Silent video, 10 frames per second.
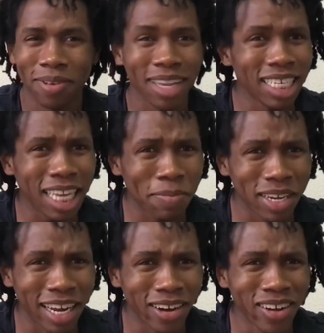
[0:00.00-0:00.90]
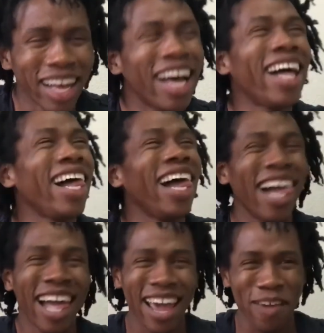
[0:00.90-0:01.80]
Please let me know
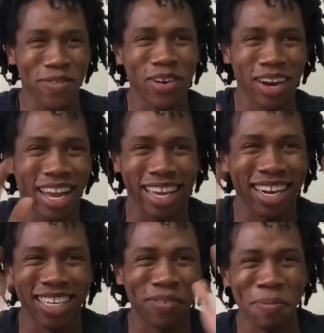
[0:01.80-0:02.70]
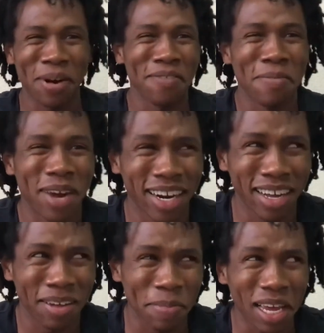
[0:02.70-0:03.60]
if you're like in a different part of
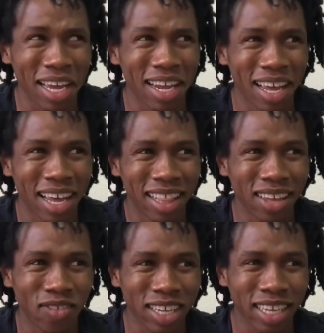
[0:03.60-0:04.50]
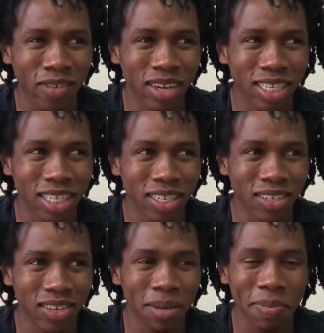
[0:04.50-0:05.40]
America. But the ones I went
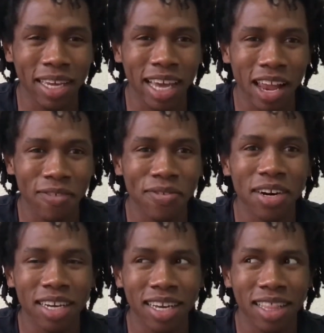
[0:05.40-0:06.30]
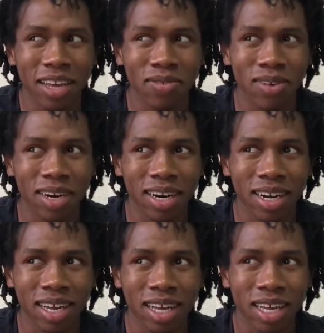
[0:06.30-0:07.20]
to in California,
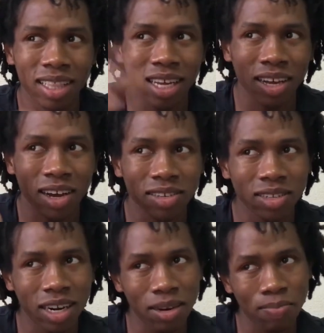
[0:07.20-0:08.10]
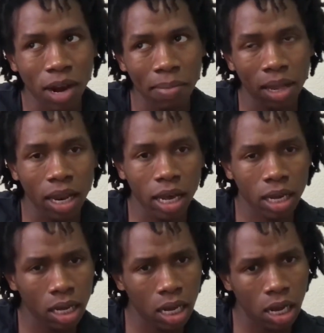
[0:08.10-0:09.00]
they all started probably
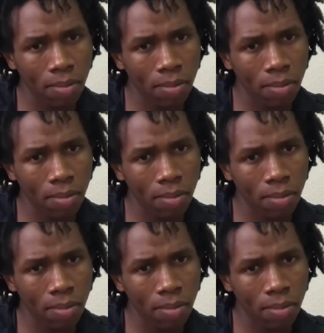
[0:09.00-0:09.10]
like